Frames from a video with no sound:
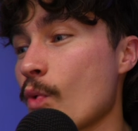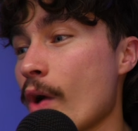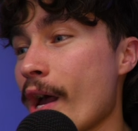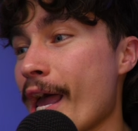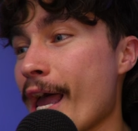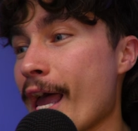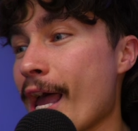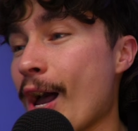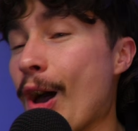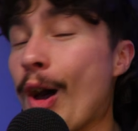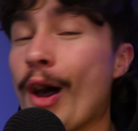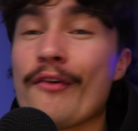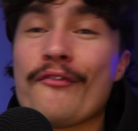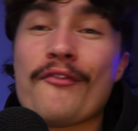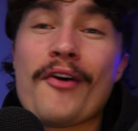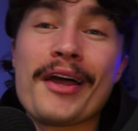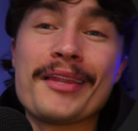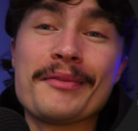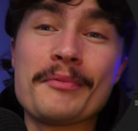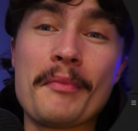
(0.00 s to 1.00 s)
where I
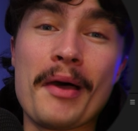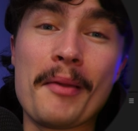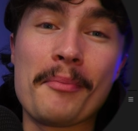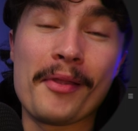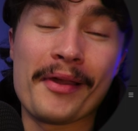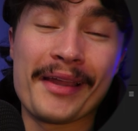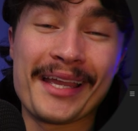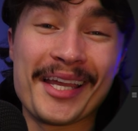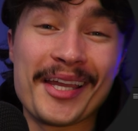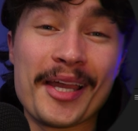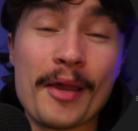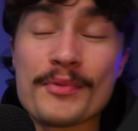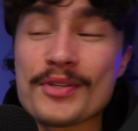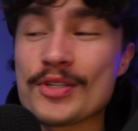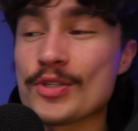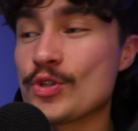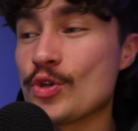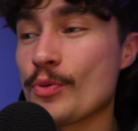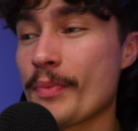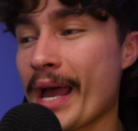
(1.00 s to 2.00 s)
find my plugin comes
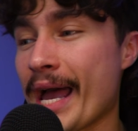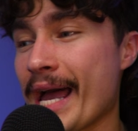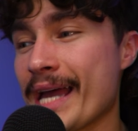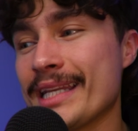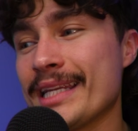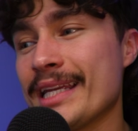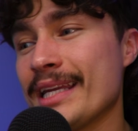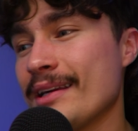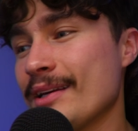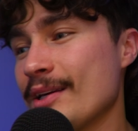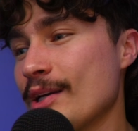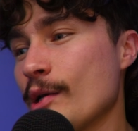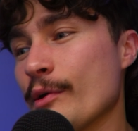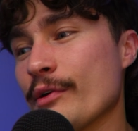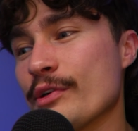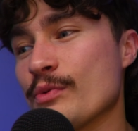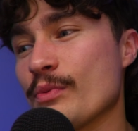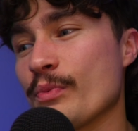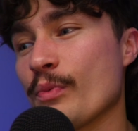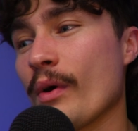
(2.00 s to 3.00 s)
in super handy,
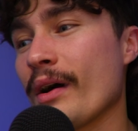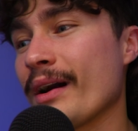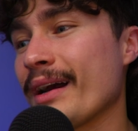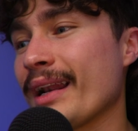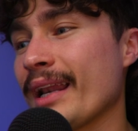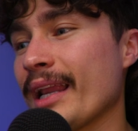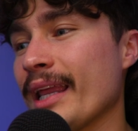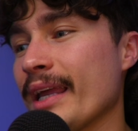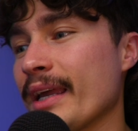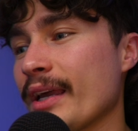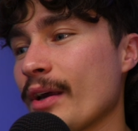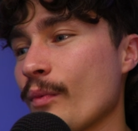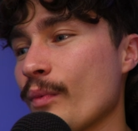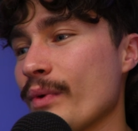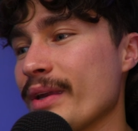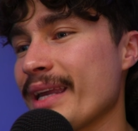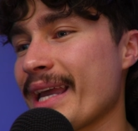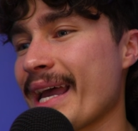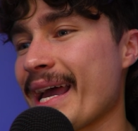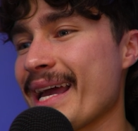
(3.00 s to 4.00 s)
because with one click
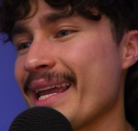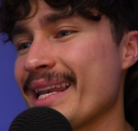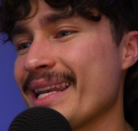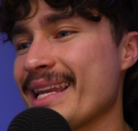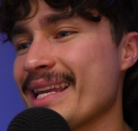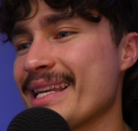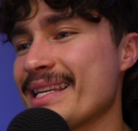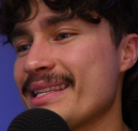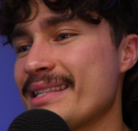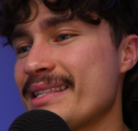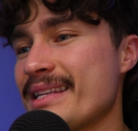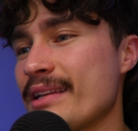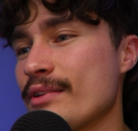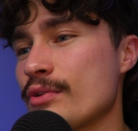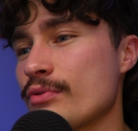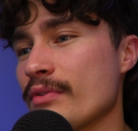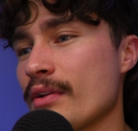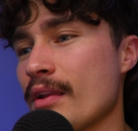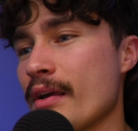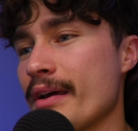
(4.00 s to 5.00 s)
we can
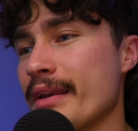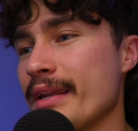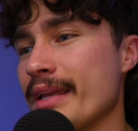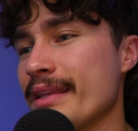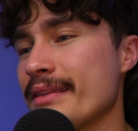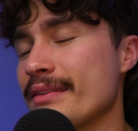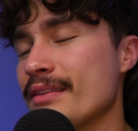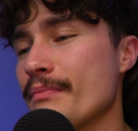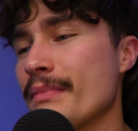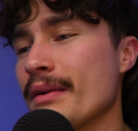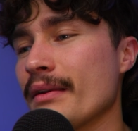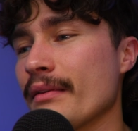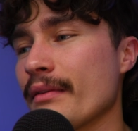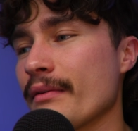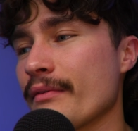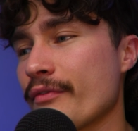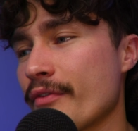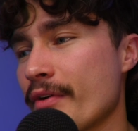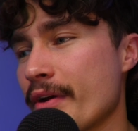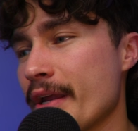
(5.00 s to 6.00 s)
center align it into the middle of
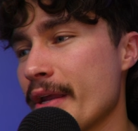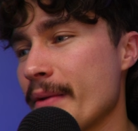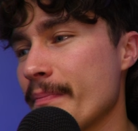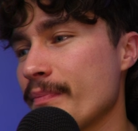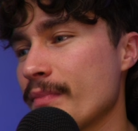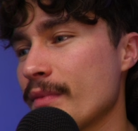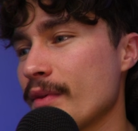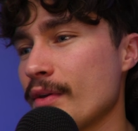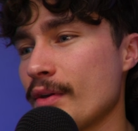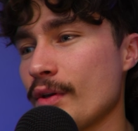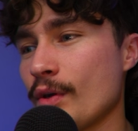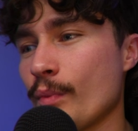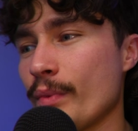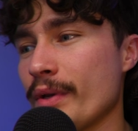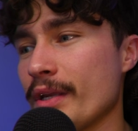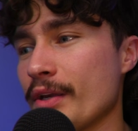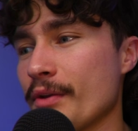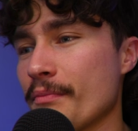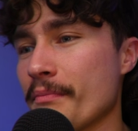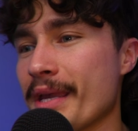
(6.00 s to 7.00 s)
the frame.
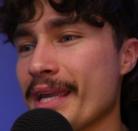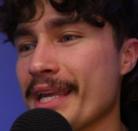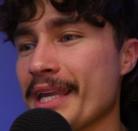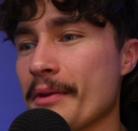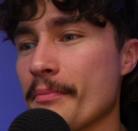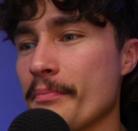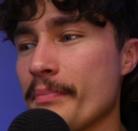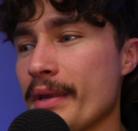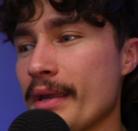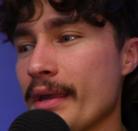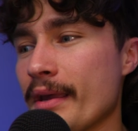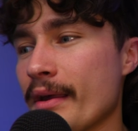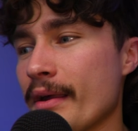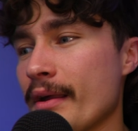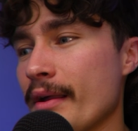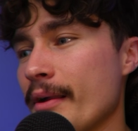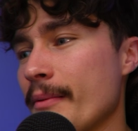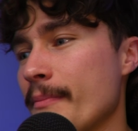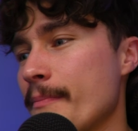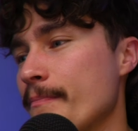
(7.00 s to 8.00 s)
We could make it bigger.